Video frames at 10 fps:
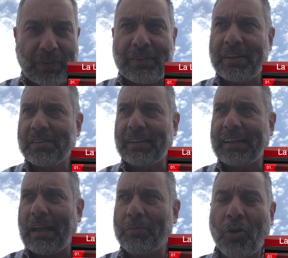I think it's at the
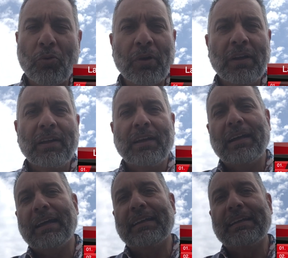Camp Nou,
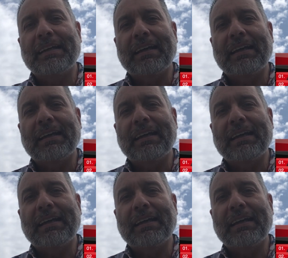and